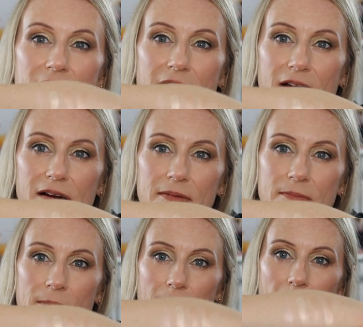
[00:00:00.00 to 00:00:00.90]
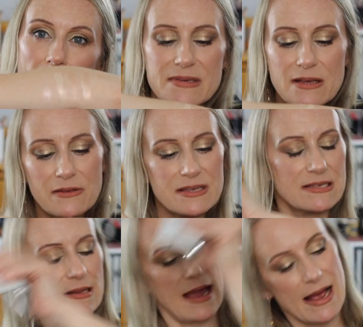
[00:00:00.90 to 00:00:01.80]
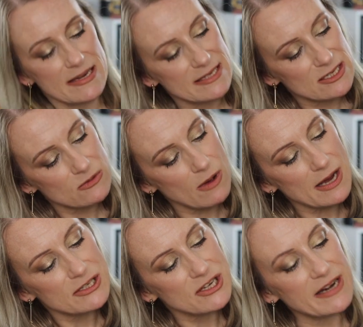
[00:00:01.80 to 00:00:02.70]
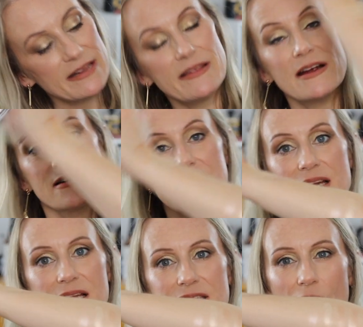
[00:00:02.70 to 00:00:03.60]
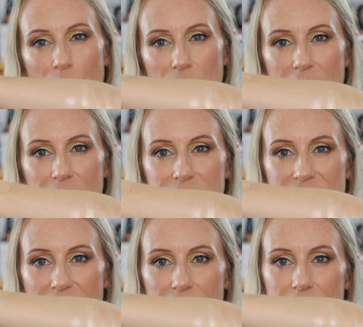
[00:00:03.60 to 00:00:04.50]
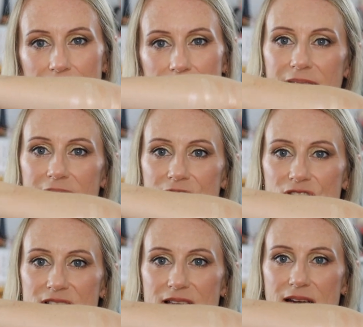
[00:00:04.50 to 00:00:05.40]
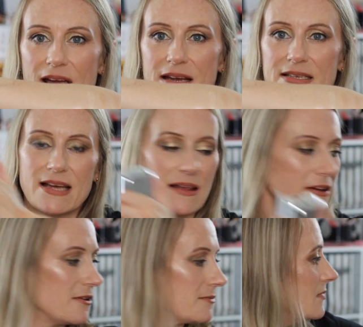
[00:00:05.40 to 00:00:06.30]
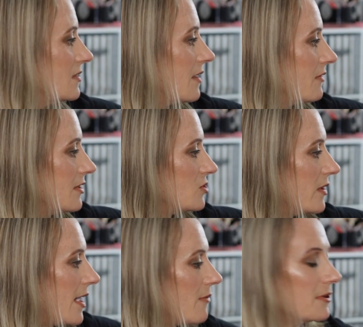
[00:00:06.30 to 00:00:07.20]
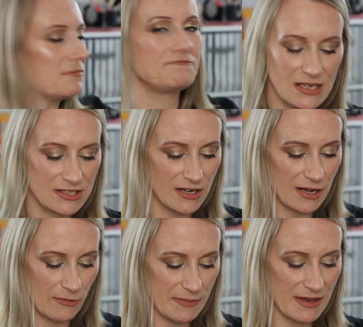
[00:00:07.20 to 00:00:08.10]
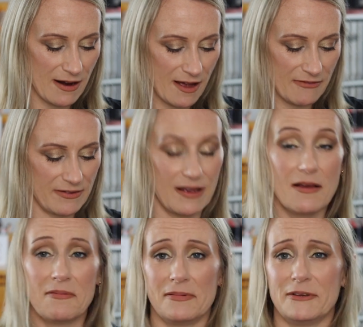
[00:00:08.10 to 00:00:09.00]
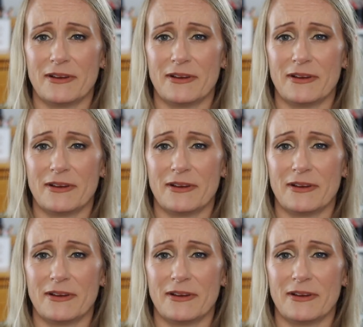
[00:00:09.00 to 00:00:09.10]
there. So this last swatch I did there is all three of them together. I think that's just a nice highlighter. Definitely enjoy that one. Sorry, I gotta wipe that off.